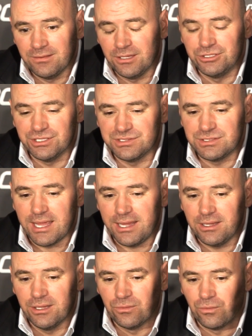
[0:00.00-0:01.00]
let's just
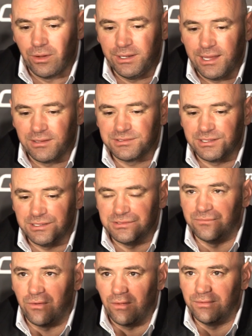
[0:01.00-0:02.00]
say Roy Nelson is
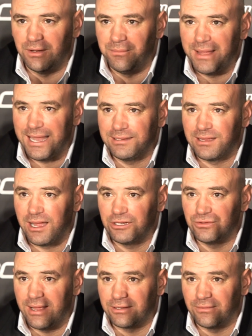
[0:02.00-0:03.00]
involved in a bad
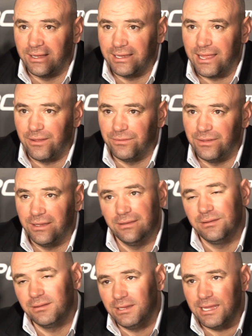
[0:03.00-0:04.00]
contract right now that
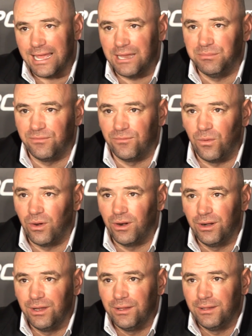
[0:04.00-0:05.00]
he had before,